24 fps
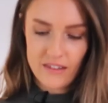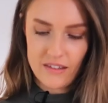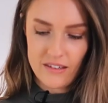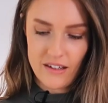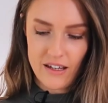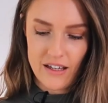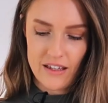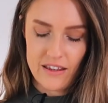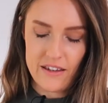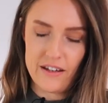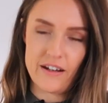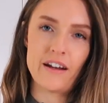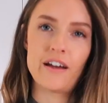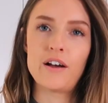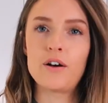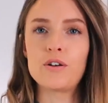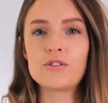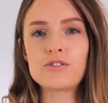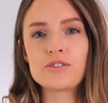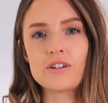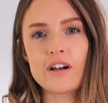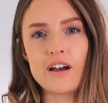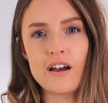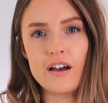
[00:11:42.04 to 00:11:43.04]
And then I
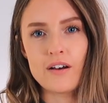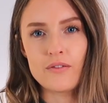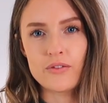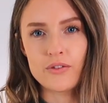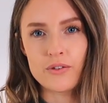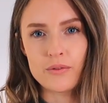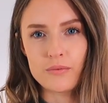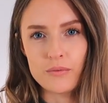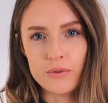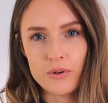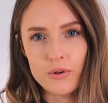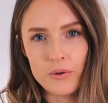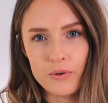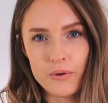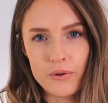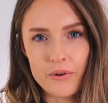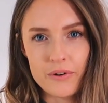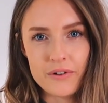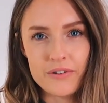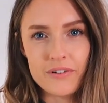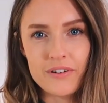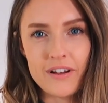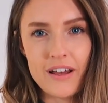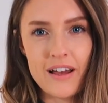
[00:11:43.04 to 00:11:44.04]
also have some
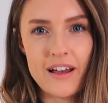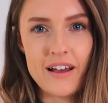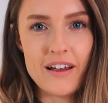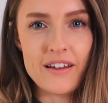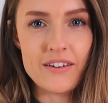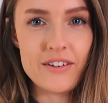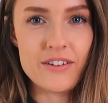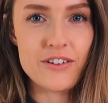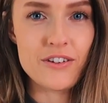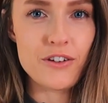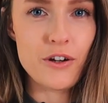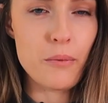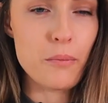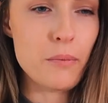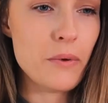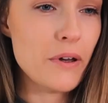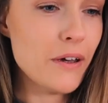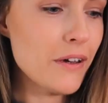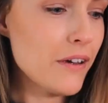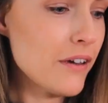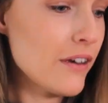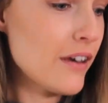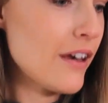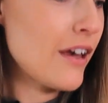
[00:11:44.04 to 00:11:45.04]
corn as
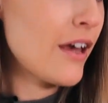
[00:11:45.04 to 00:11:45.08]
topping,